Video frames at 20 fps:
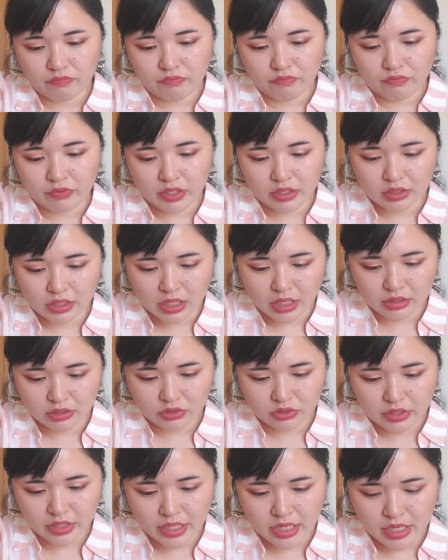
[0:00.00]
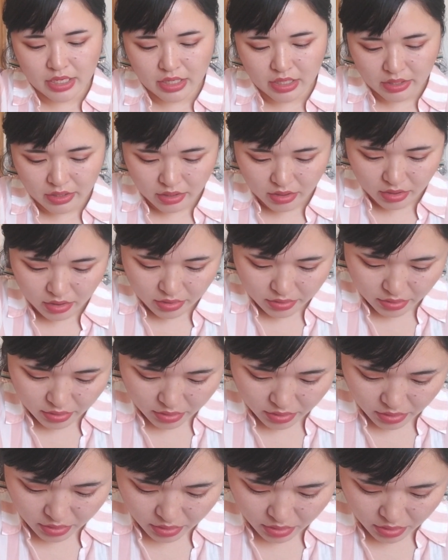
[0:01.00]
Verdâtre
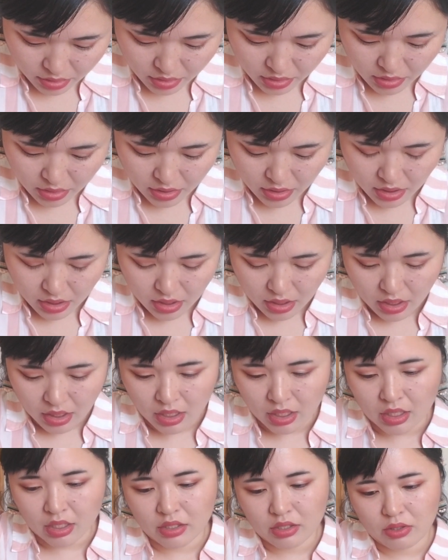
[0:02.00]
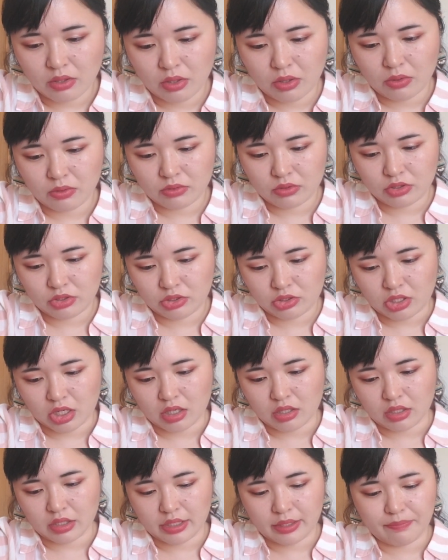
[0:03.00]
and Hot
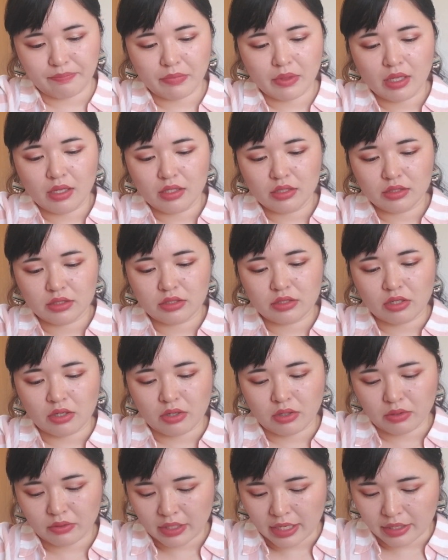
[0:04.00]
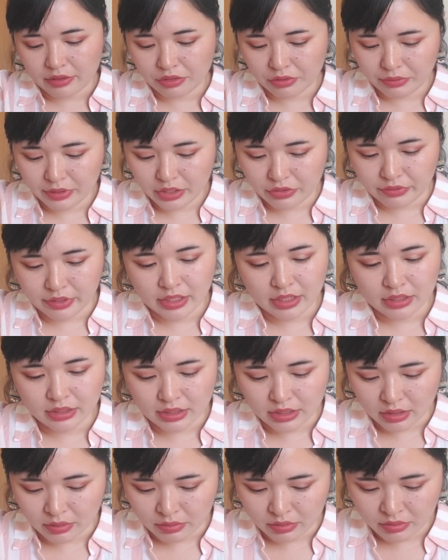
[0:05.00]
Chocolate. So yeah, 3 greens
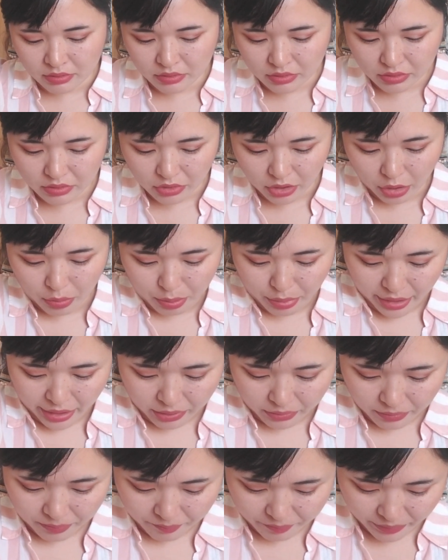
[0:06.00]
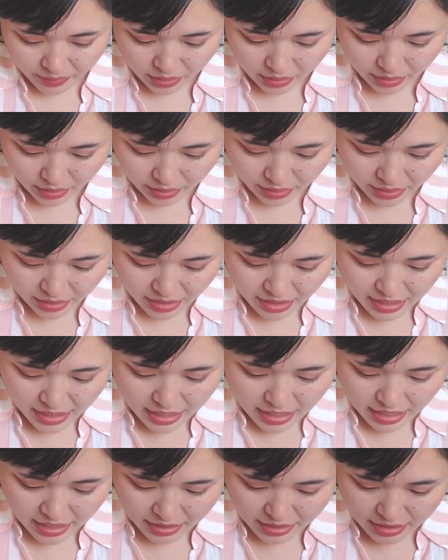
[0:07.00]
and a dark brown.
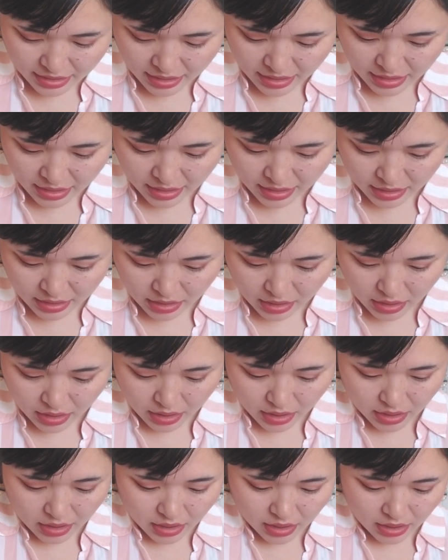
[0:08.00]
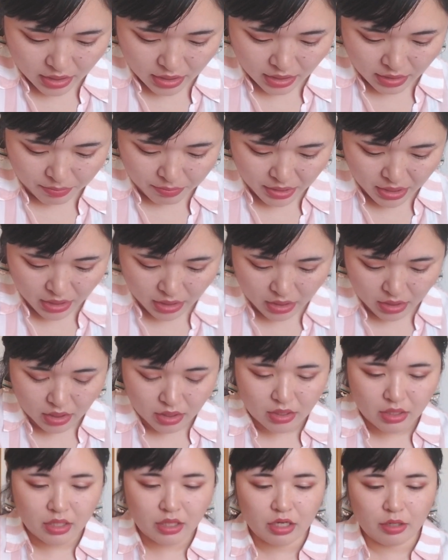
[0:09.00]
And then I made
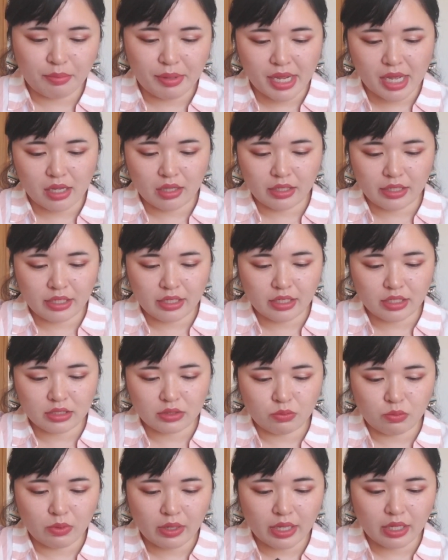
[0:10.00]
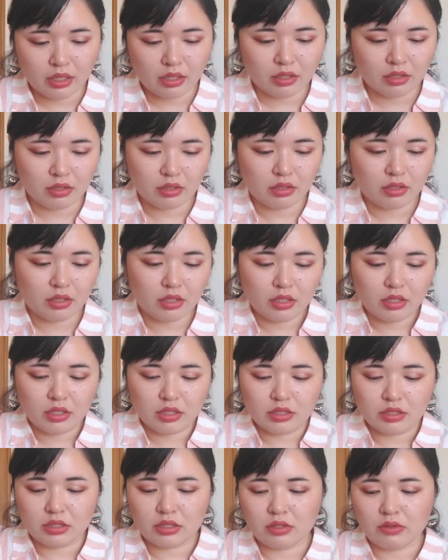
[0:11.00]
another palette as well.
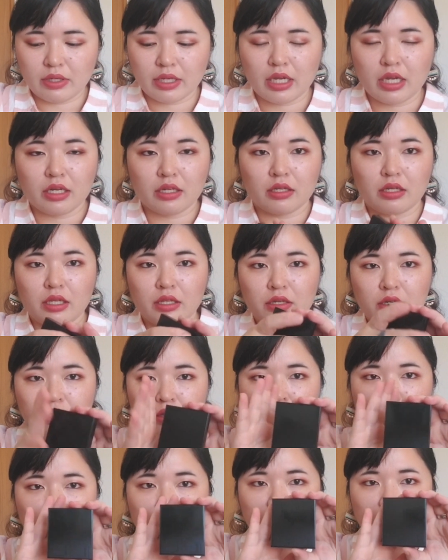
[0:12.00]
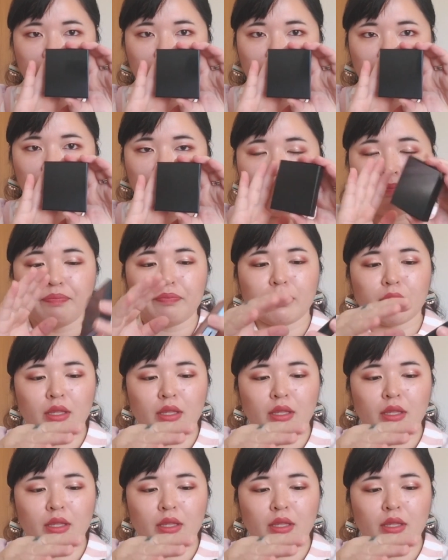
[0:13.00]
So I got another little palette.